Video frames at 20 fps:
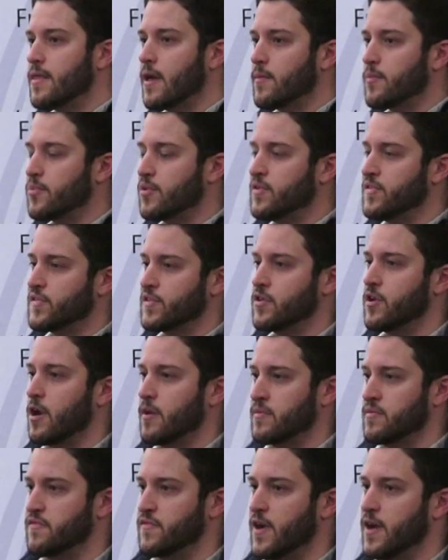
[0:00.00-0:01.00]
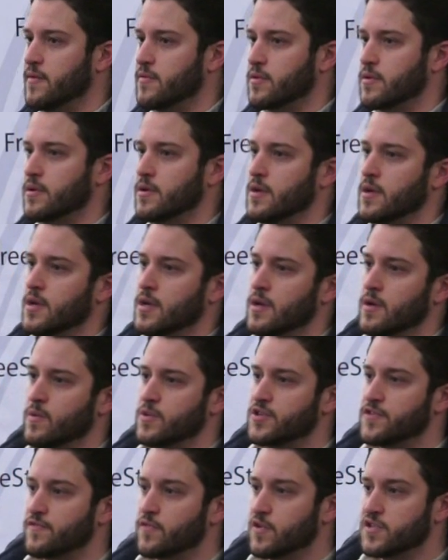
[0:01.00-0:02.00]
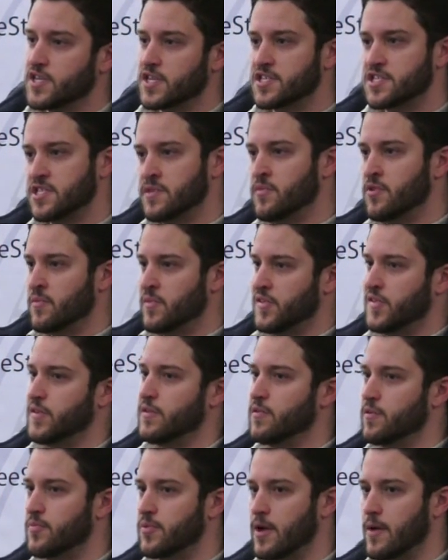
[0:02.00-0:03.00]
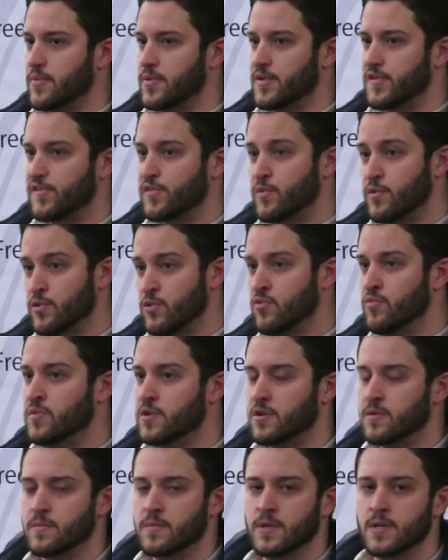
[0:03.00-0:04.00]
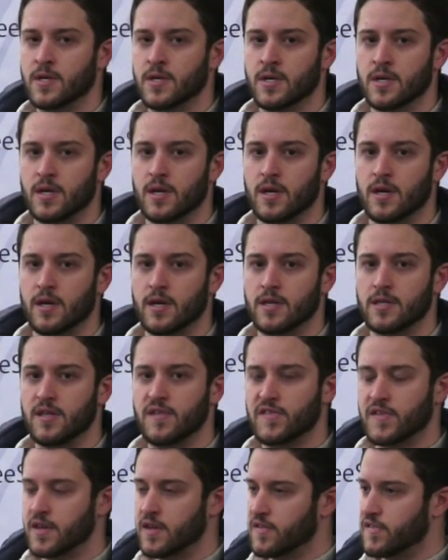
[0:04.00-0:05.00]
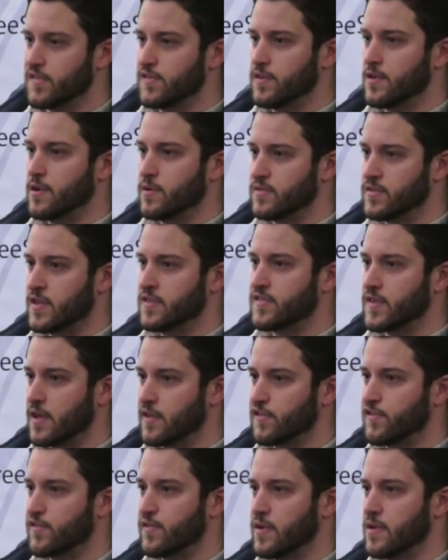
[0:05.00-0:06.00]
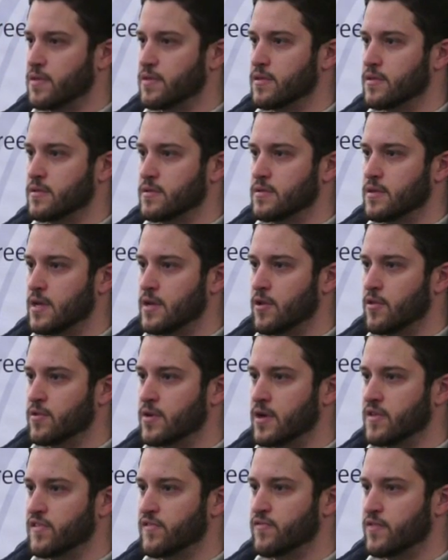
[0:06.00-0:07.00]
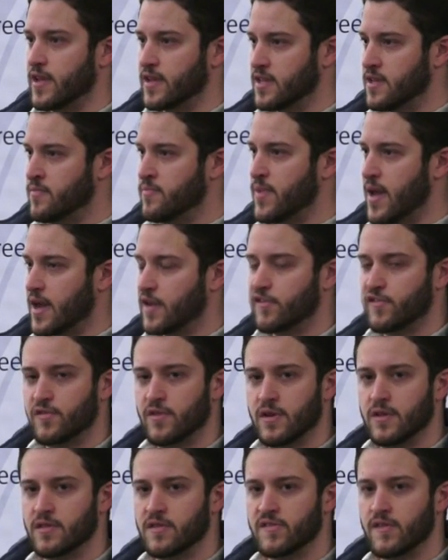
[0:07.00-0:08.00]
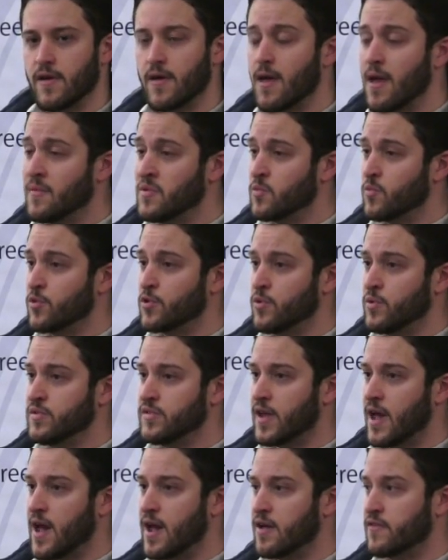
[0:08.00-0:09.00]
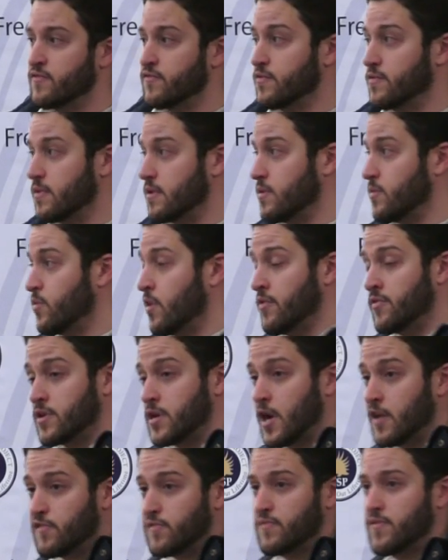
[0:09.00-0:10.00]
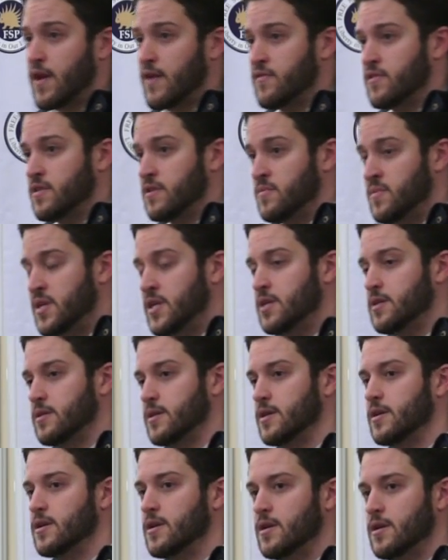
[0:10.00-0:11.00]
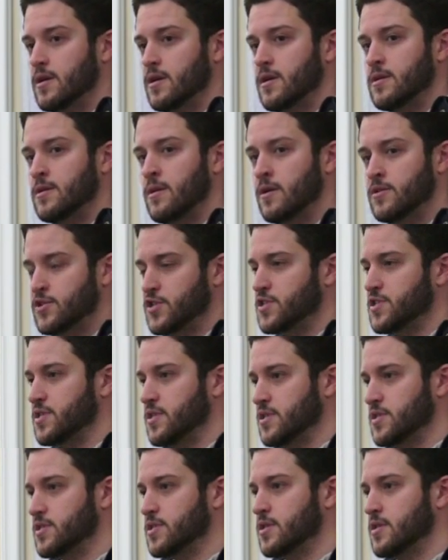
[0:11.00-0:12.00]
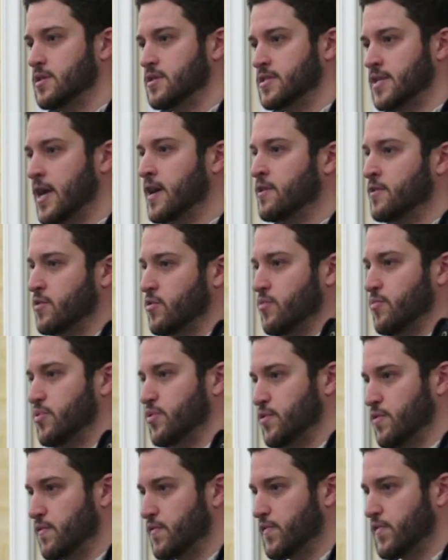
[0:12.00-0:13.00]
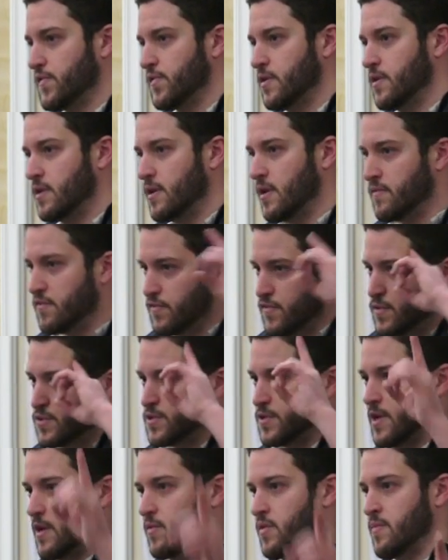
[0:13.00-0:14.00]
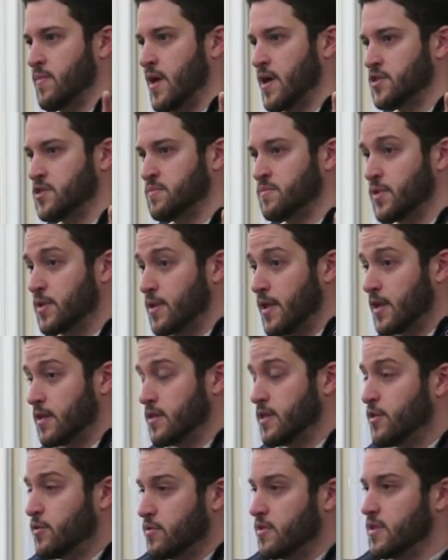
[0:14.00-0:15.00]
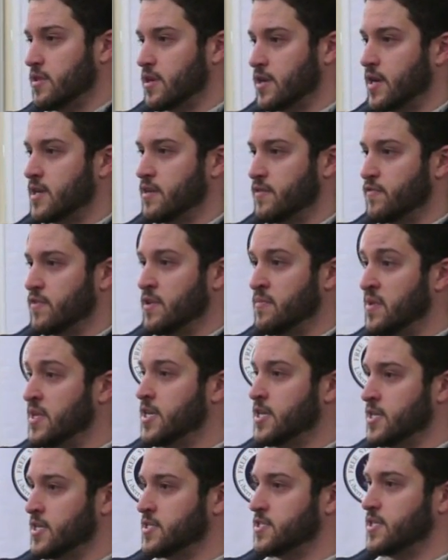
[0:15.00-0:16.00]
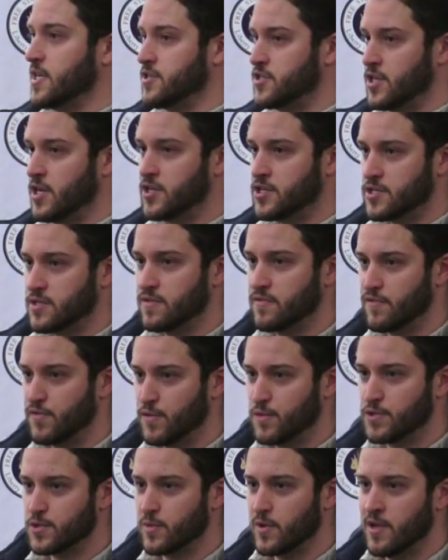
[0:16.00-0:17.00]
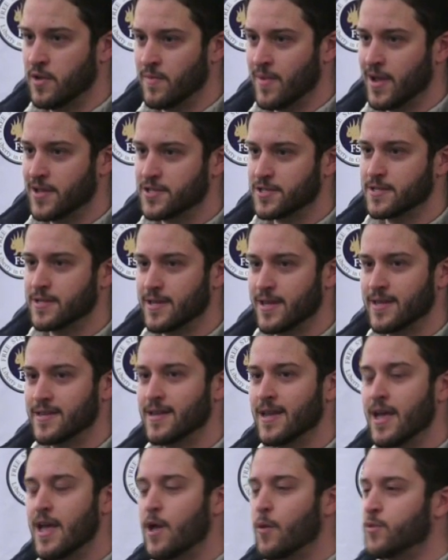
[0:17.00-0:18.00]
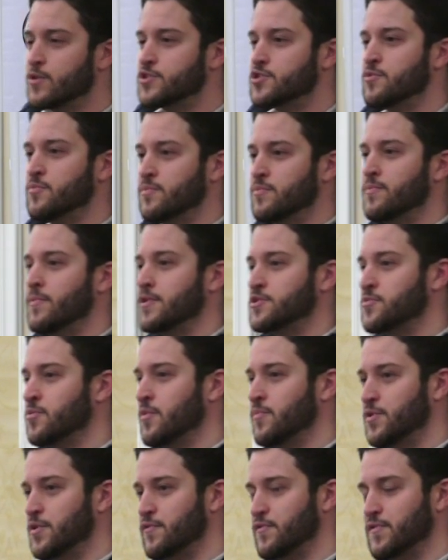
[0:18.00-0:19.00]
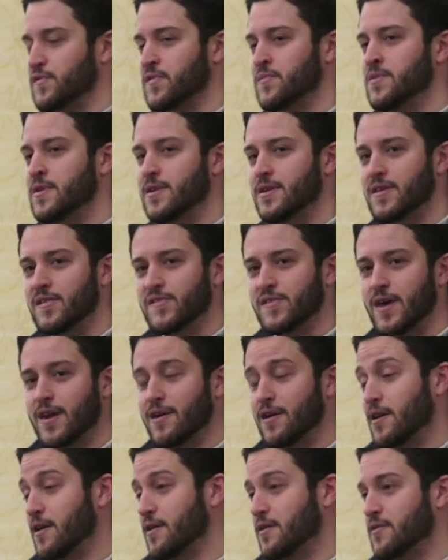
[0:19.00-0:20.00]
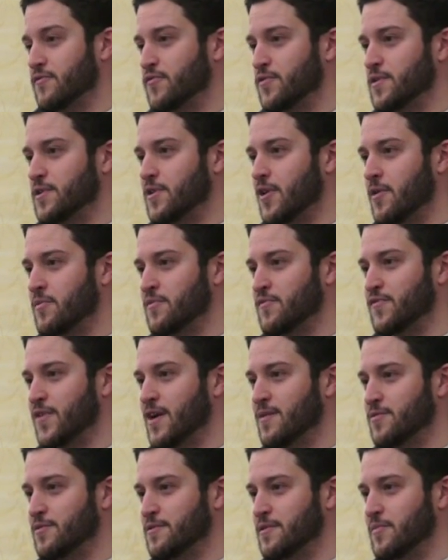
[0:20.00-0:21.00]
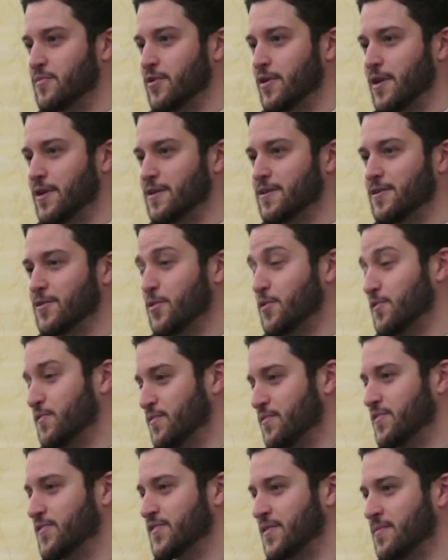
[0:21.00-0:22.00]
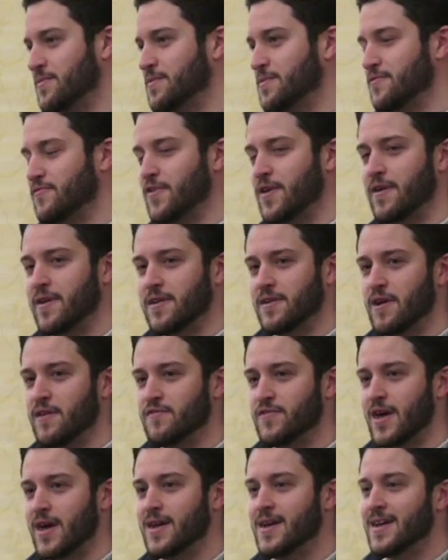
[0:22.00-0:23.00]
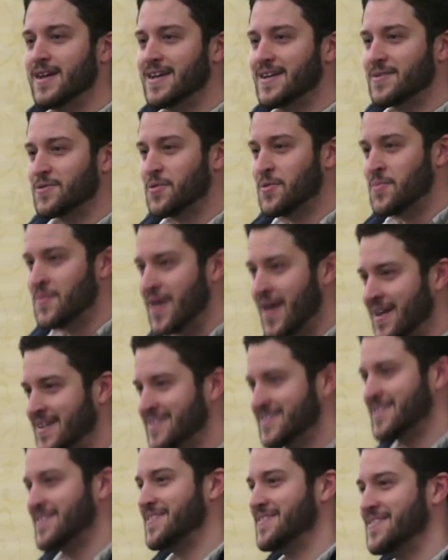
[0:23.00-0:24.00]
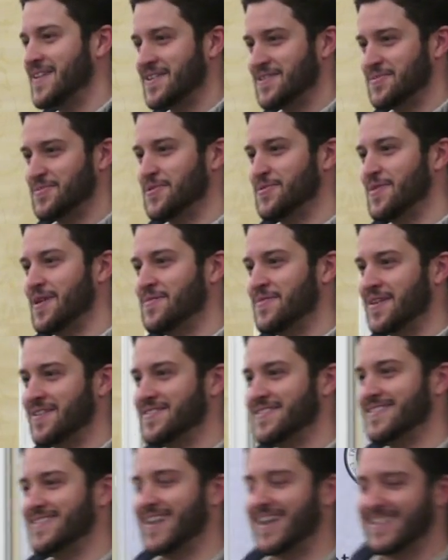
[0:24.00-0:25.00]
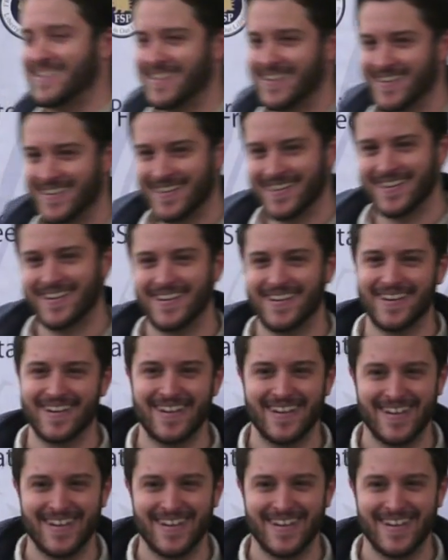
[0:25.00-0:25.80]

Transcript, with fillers: that prints in carbon fiber, which of course has similar material properties to aluminum uh, at least in its you know tensile strength and, and other kinds of like impact strength. So I mean, we're going to have we're on the cusp of having immediately, not just these technical proofs of the future that we imagine, but like literally the kind of immediate instantiation of the future we imagine. And, and what's so much more beautiful to me is that a, a fully carbon fiber liberator or some variant of that remains undetectable by metal detector.